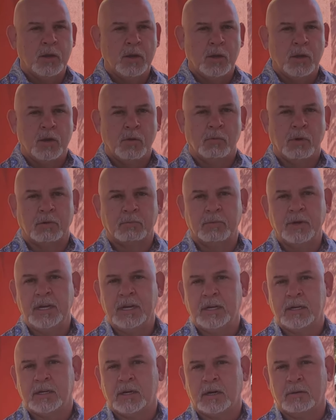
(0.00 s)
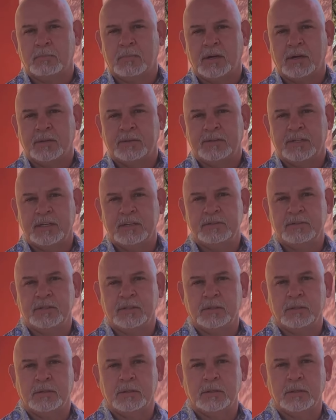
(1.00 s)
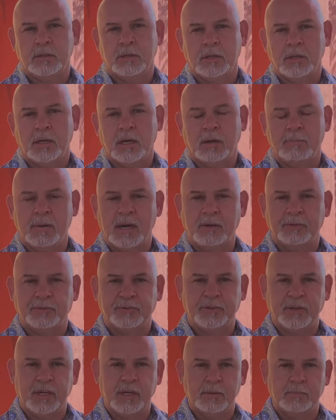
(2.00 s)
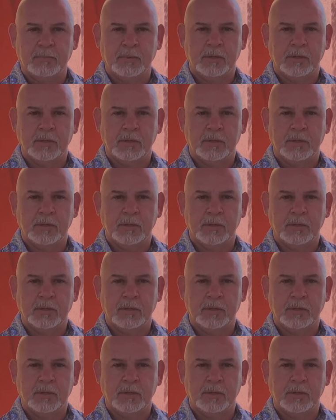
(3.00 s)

what really caught my attention about Sam